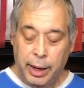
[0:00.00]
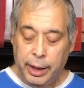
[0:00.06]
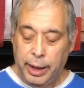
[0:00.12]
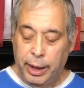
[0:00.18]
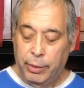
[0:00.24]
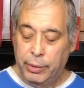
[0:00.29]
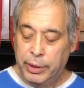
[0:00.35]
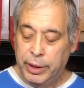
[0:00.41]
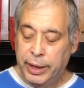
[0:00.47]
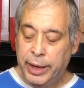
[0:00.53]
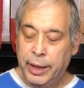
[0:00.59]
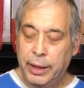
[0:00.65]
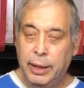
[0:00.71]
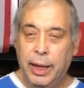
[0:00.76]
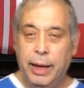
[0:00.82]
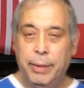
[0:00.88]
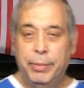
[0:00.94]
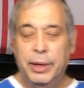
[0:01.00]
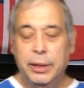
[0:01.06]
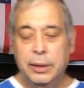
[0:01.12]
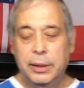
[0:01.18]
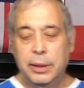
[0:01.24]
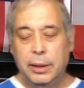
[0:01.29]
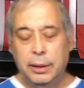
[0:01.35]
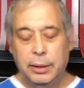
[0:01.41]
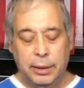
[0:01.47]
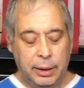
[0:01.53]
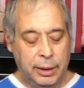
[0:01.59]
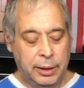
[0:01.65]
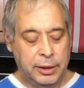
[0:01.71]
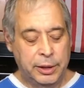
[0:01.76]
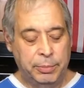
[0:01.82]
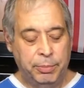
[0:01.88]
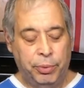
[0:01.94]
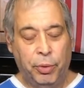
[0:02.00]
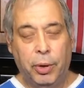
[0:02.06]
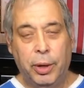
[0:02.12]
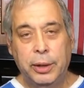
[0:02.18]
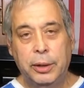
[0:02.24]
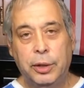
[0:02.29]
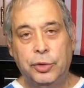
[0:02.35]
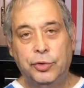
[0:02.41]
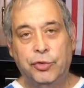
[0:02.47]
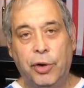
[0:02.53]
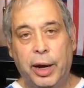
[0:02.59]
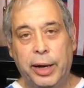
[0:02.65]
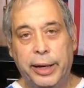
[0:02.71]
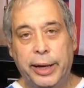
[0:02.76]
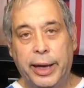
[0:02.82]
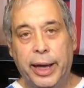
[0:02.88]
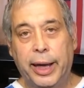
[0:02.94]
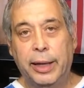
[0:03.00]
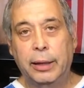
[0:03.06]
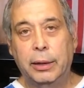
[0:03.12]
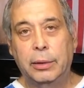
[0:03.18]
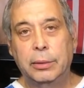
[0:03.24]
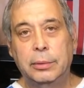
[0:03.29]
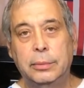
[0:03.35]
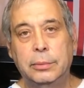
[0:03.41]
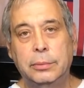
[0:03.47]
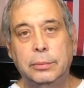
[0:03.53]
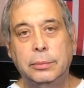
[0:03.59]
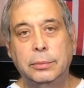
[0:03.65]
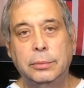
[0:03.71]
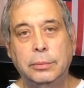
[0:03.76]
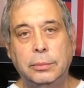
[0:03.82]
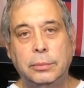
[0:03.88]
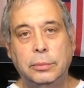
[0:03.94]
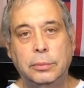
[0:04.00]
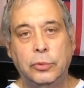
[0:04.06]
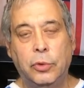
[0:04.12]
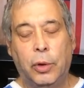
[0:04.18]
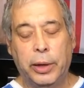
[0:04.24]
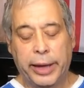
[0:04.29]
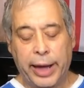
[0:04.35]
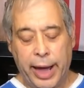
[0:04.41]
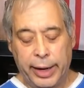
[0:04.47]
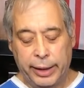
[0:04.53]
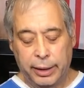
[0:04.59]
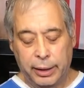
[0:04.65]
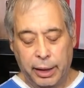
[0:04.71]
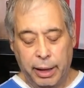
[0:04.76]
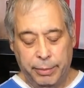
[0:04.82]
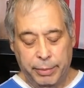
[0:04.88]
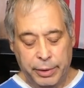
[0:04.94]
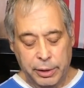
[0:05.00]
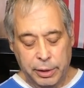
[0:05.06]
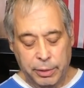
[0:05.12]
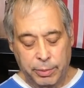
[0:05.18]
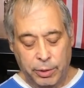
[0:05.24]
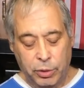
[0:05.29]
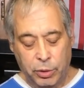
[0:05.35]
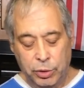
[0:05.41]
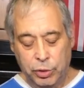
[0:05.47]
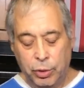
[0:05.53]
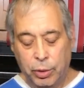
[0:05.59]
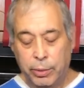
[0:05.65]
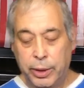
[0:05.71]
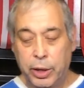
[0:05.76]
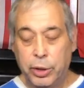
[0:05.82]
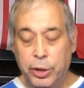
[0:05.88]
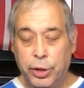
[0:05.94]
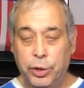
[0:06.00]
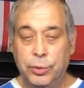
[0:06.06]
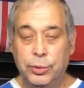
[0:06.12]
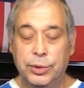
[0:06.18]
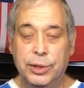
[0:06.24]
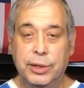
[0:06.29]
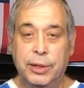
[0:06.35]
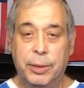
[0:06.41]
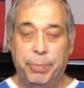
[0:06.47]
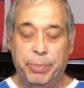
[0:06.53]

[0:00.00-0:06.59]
Now, when you get lemons, it's important to try to get organic lemons because all we're going to use is the